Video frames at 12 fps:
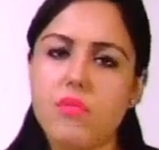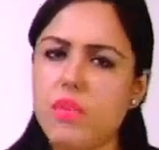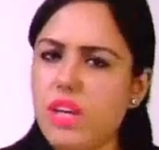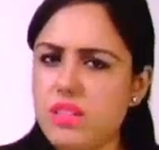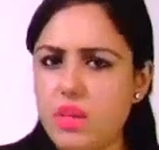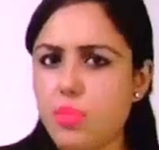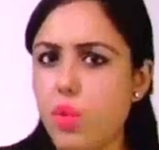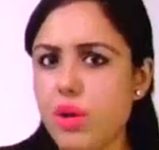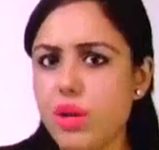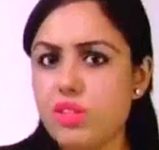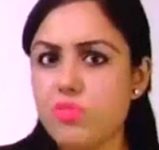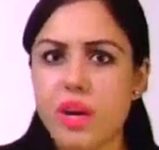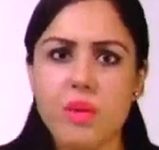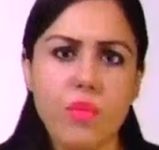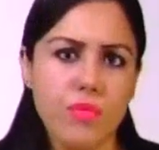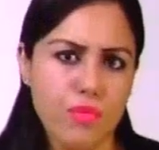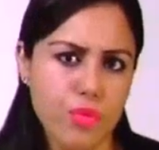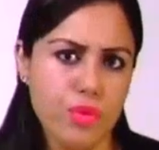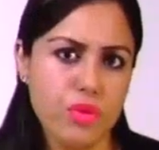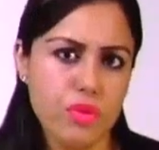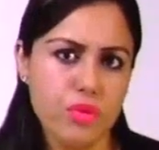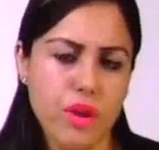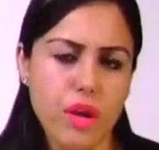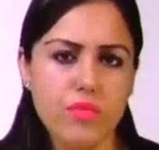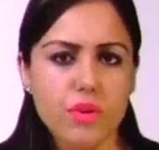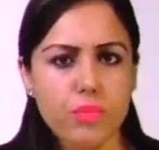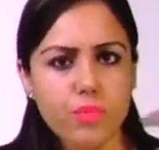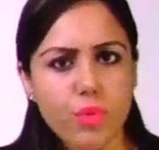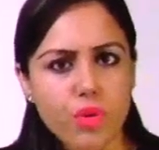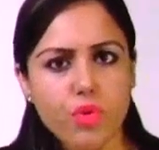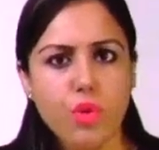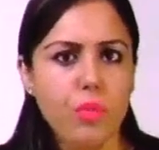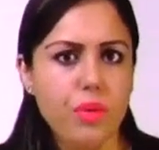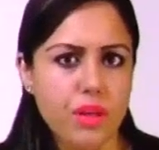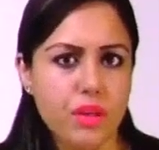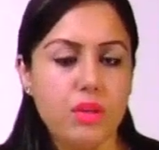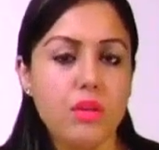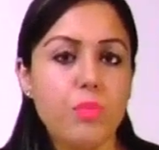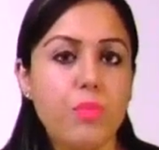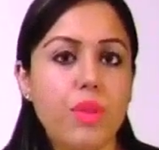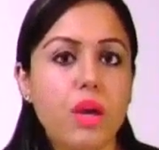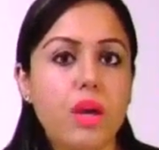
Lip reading: We can say body is made up of food, right? We put raw material.